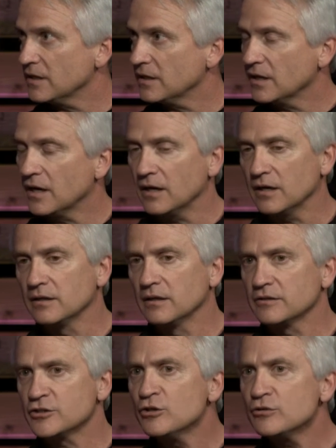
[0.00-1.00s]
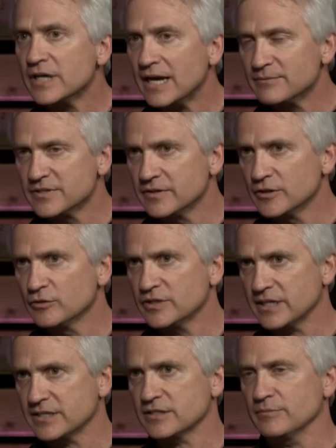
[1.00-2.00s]
Okay. Uh, two times in the New
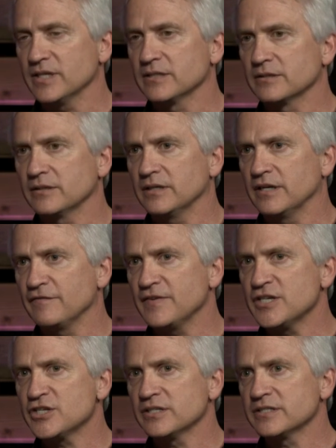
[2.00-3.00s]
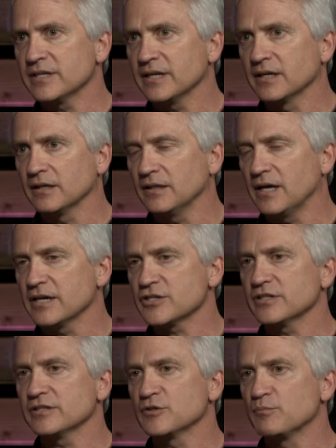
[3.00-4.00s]
Testament, in Ephesians and in
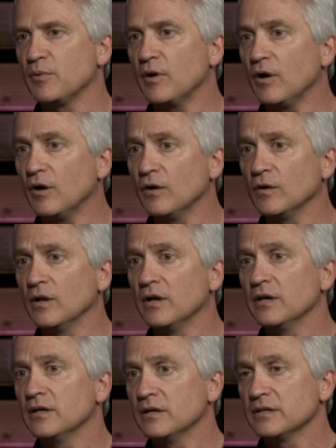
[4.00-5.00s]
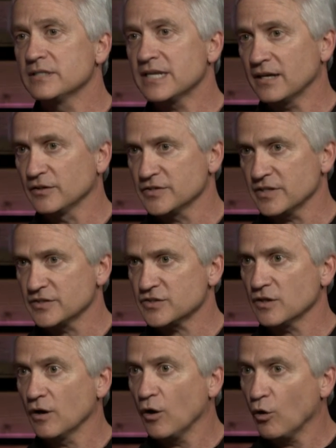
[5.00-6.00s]
Colossians, Paul tells
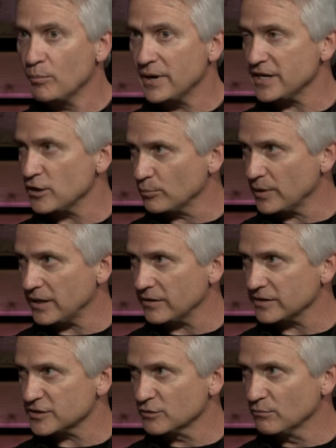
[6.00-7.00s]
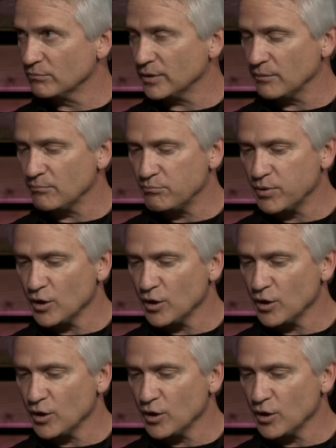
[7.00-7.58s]
us, obey your parents. But